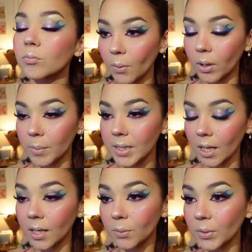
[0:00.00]
I want to be
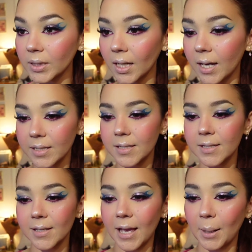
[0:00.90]
done with the
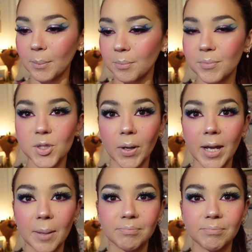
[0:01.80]
eyes, and so I am.